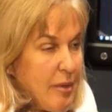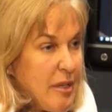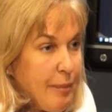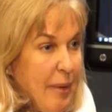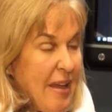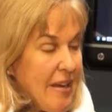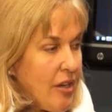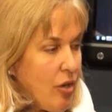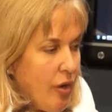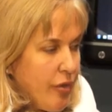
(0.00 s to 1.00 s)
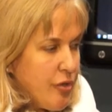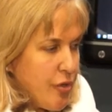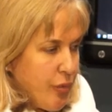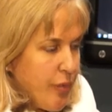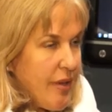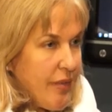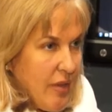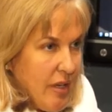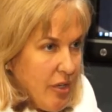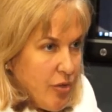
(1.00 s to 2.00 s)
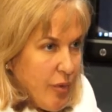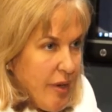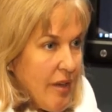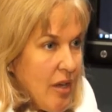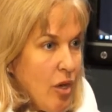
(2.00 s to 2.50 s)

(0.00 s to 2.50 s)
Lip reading: and depending on the degree of the injury,